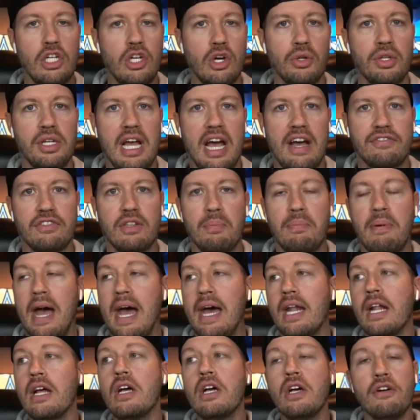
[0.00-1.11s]
You only have to
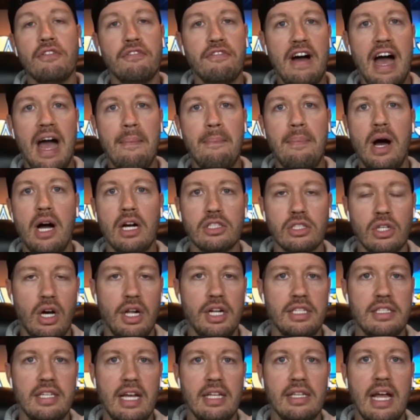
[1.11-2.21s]
bet five bucks on a
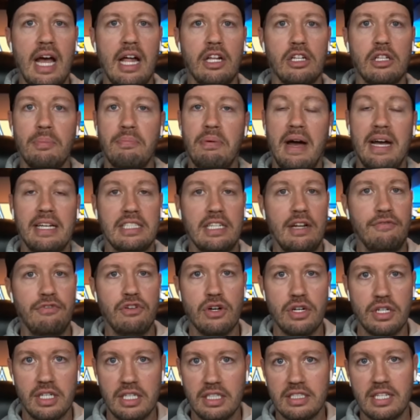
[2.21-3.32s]
$10 deposit. If you're
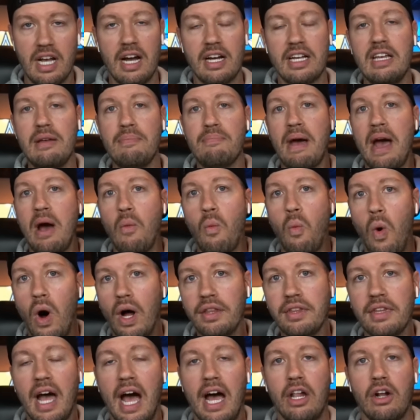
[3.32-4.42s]
in Kentucky, bet
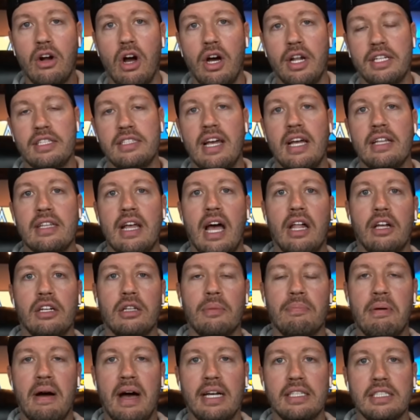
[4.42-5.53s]
$1 on a $10
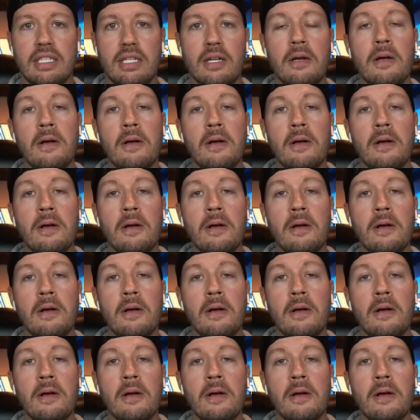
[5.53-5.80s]
deposit.